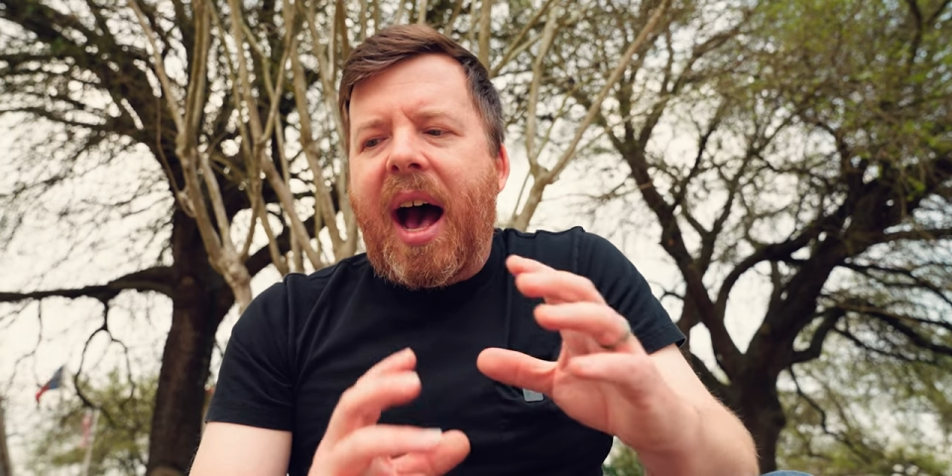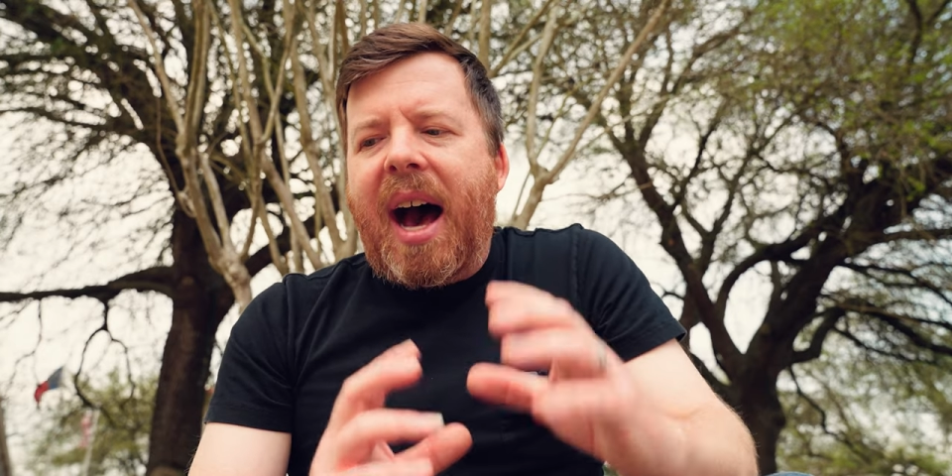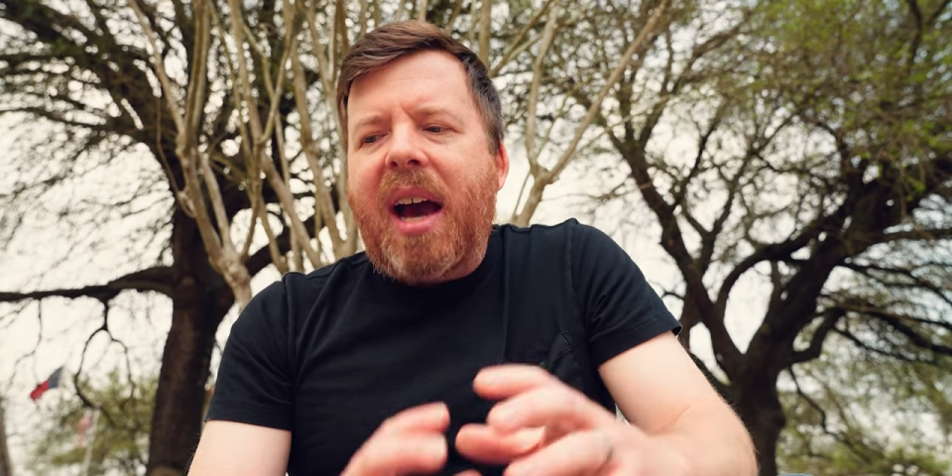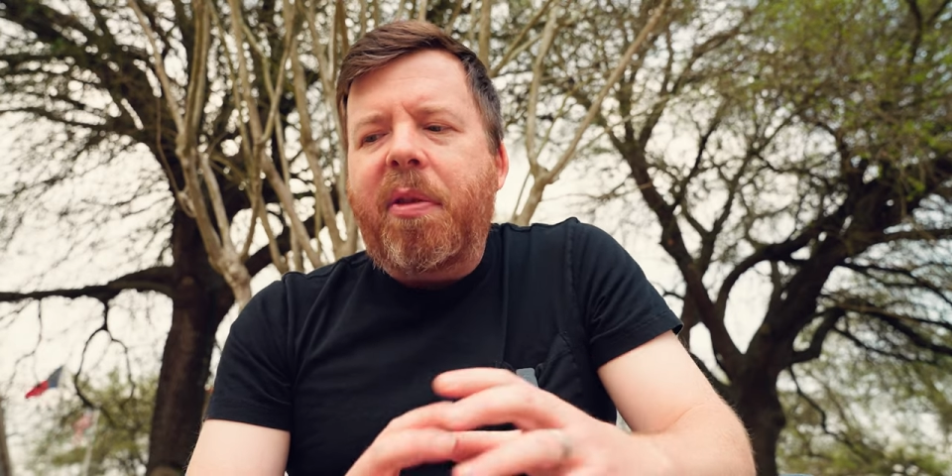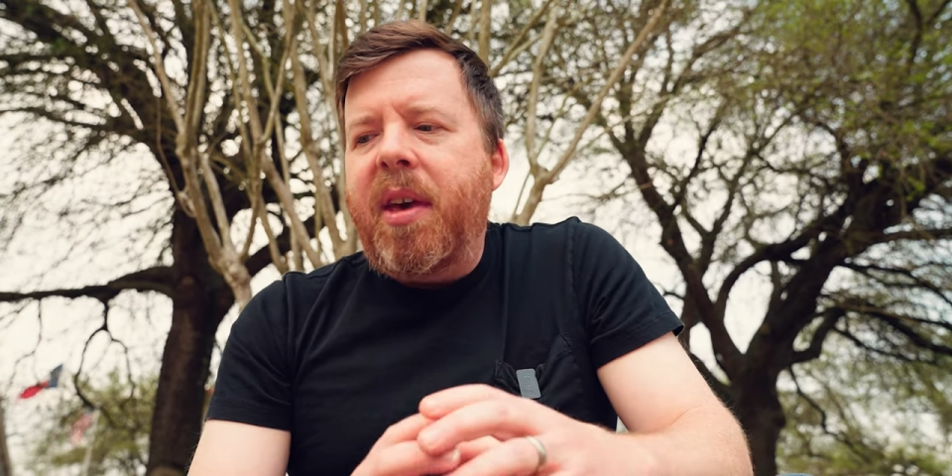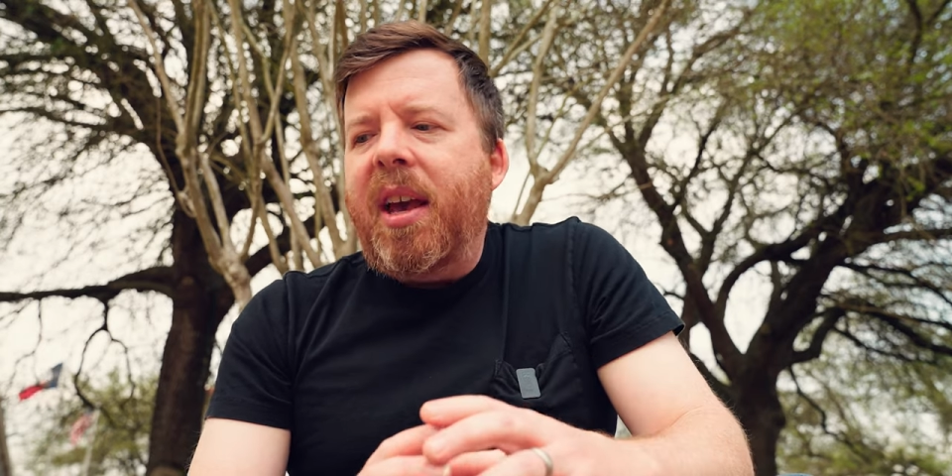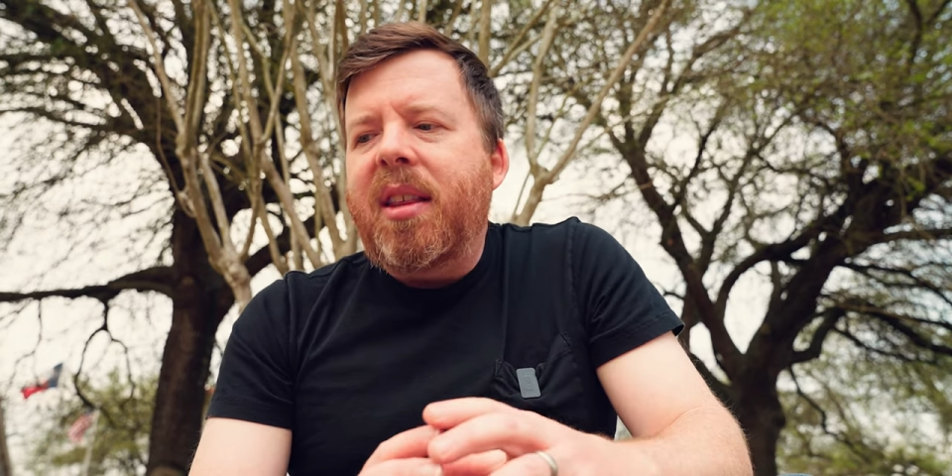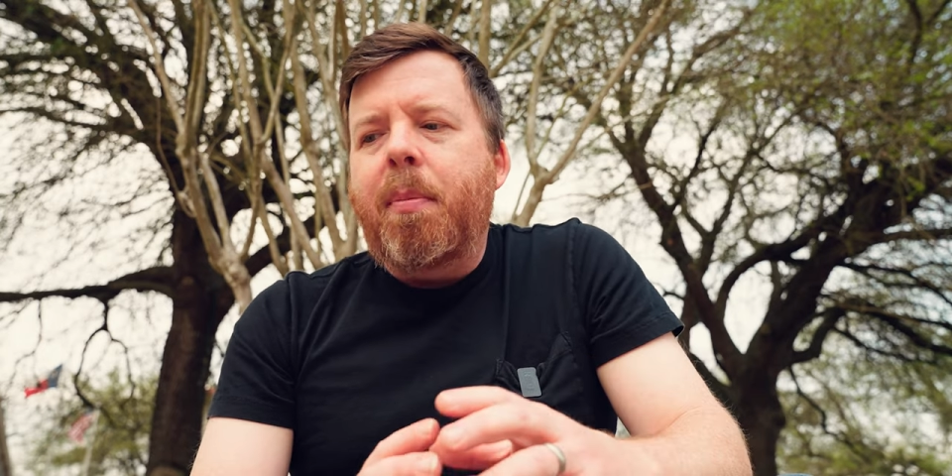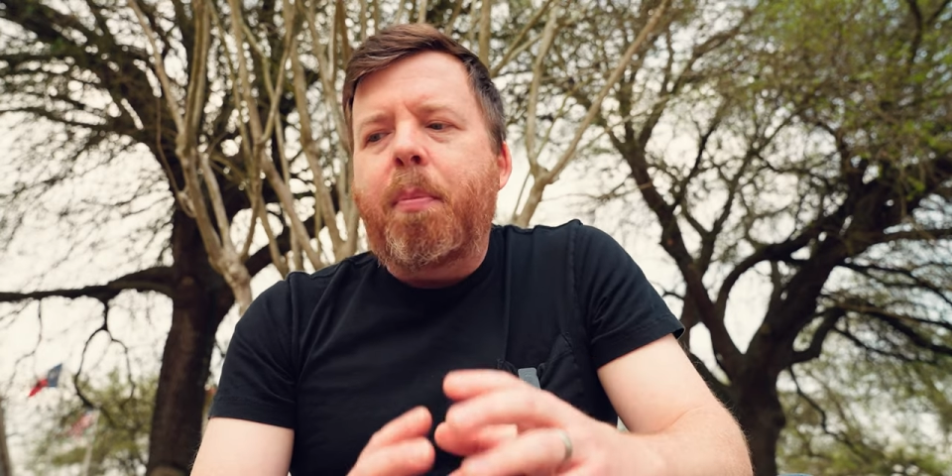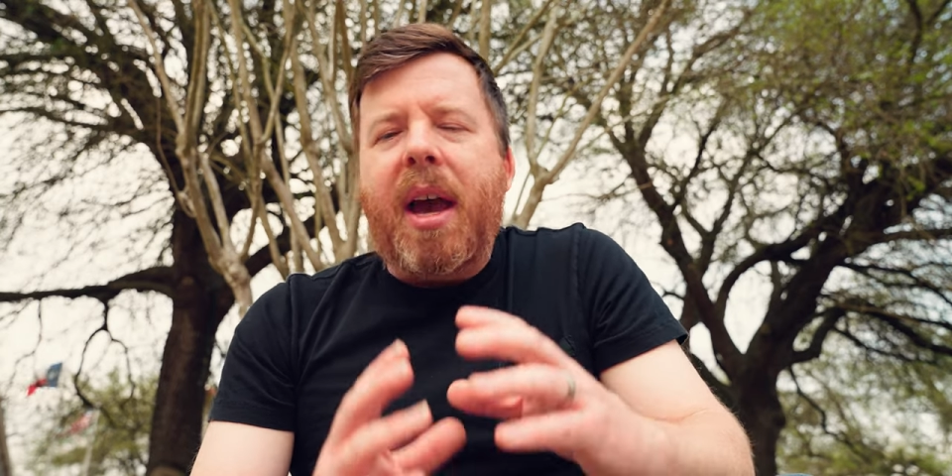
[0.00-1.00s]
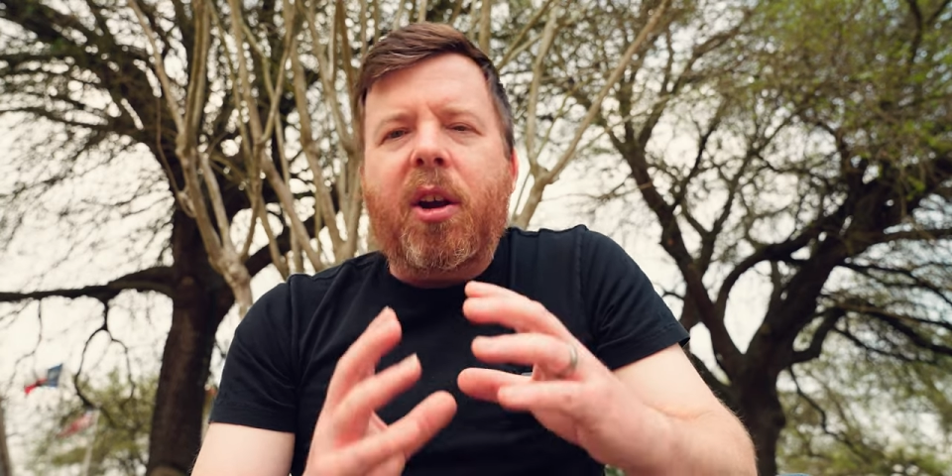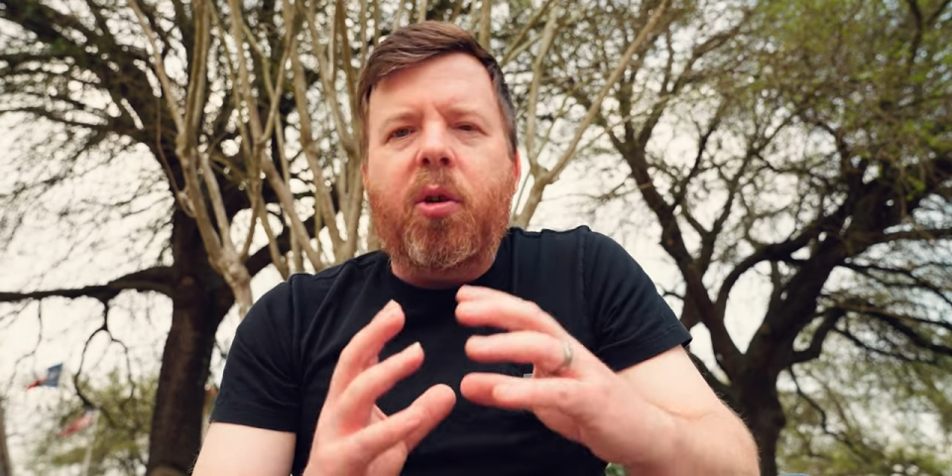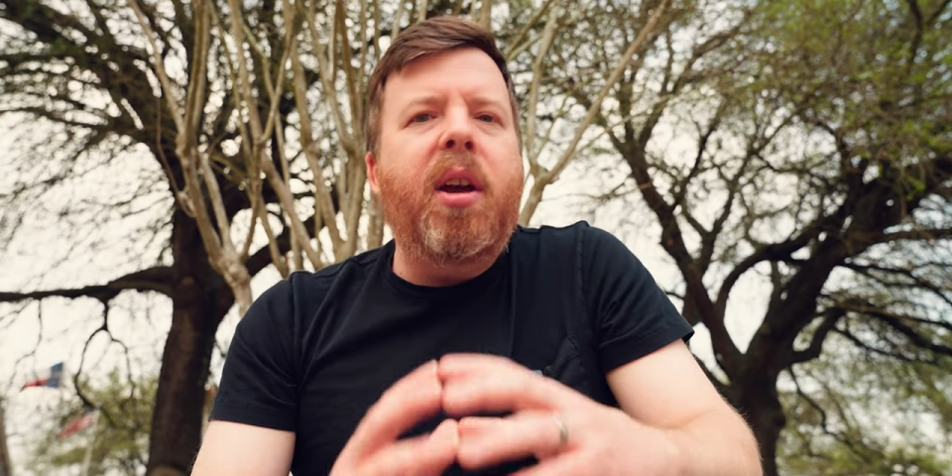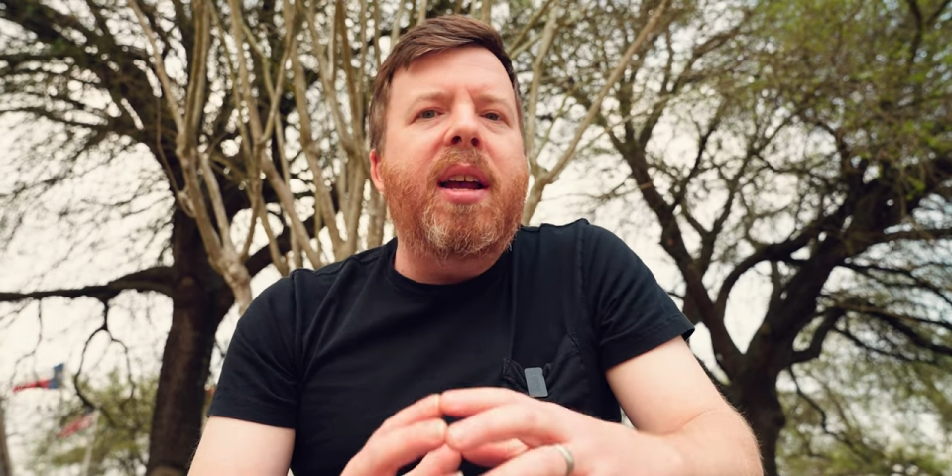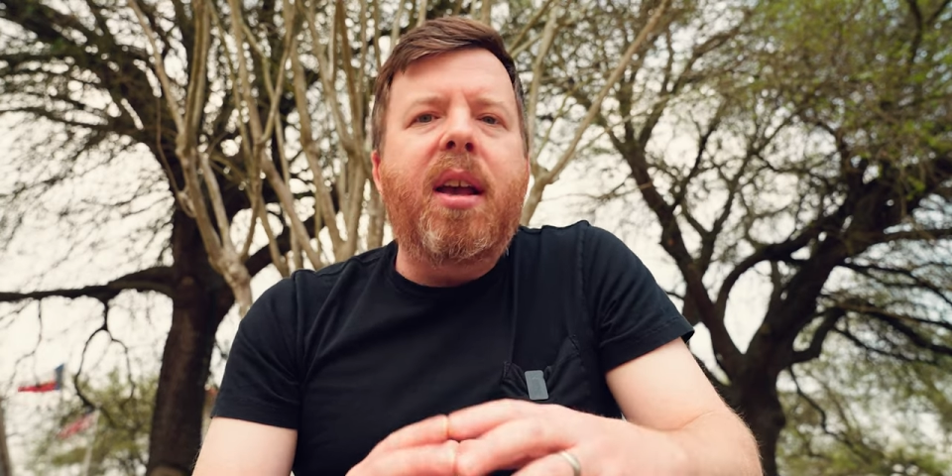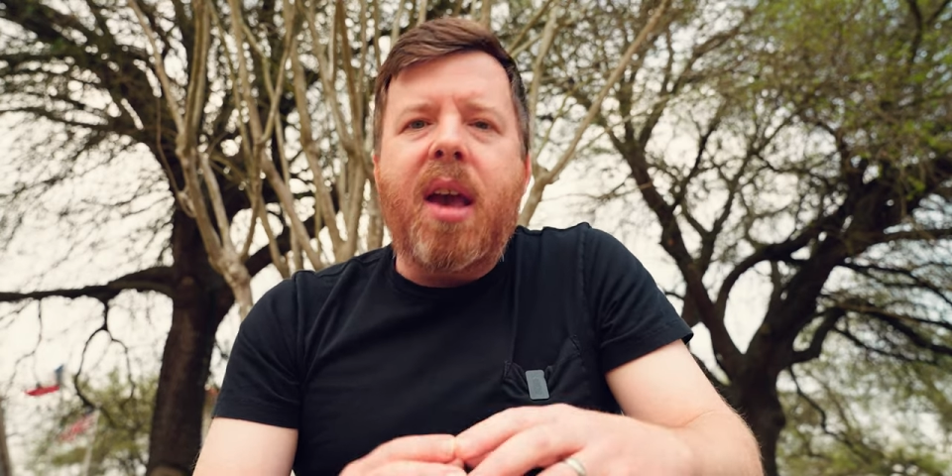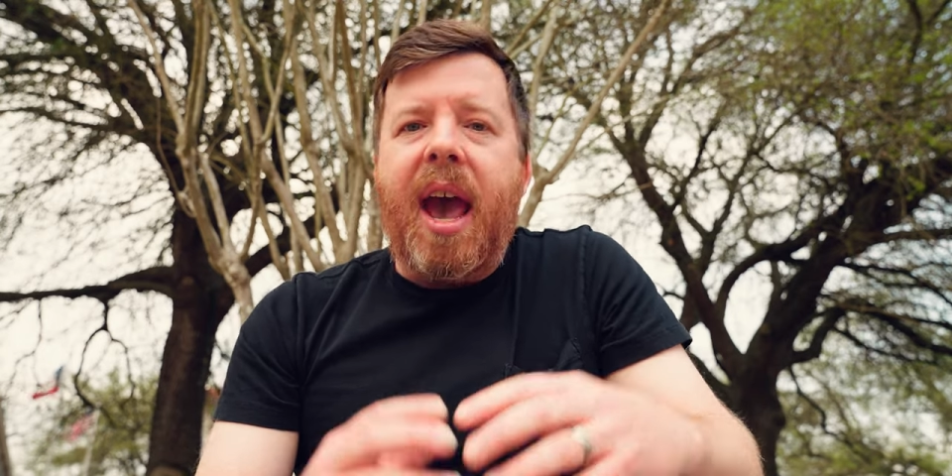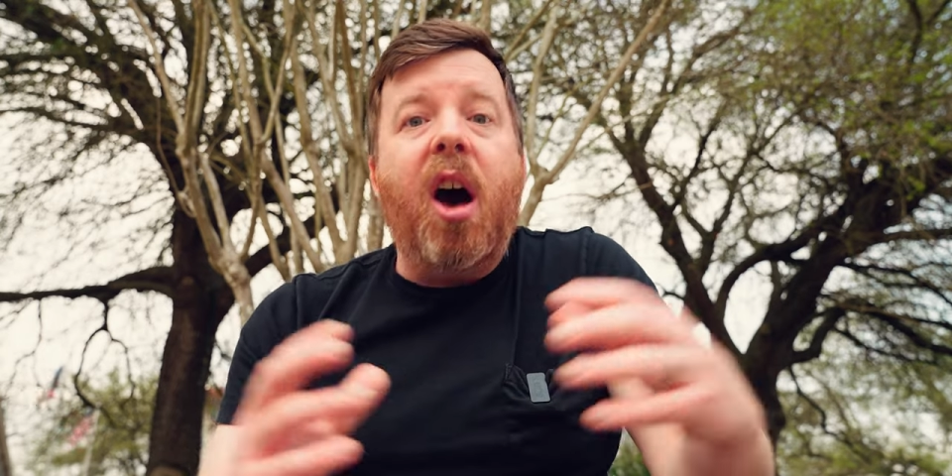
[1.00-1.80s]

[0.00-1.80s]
I think that by creating